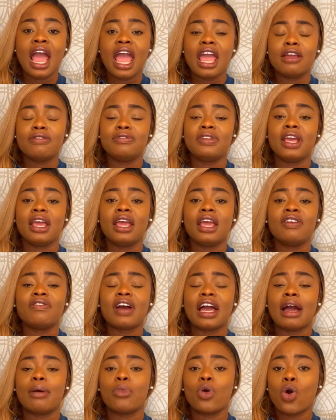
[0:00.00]
if
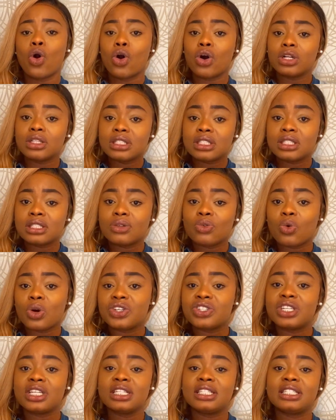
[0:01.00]
I am caught
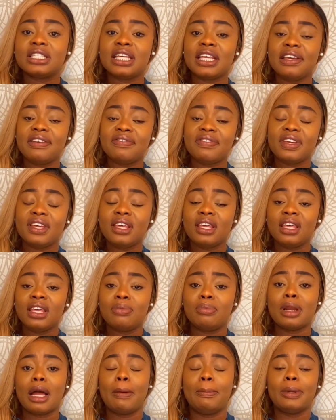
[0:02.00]
watching TV,
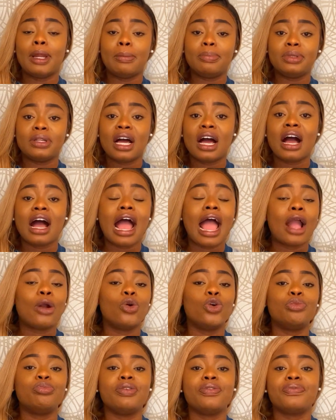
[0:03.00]
blah blah blah, I
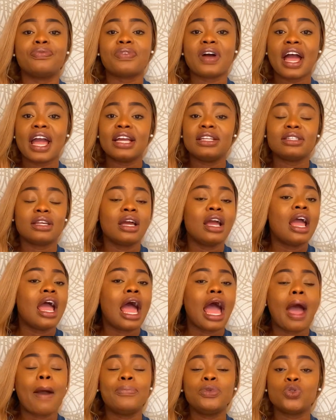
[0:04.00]
could be fined
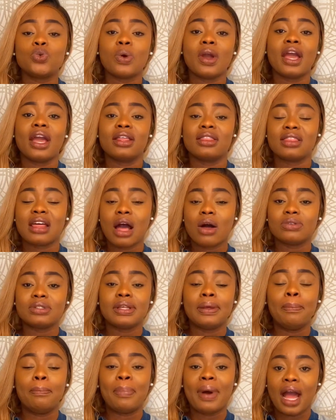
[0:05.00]
up to
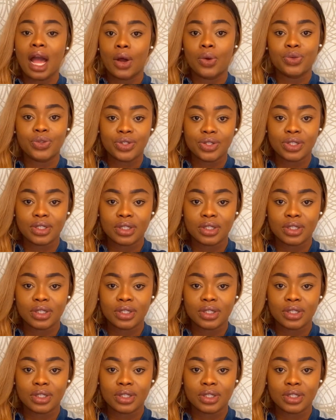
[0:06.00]
£1,000.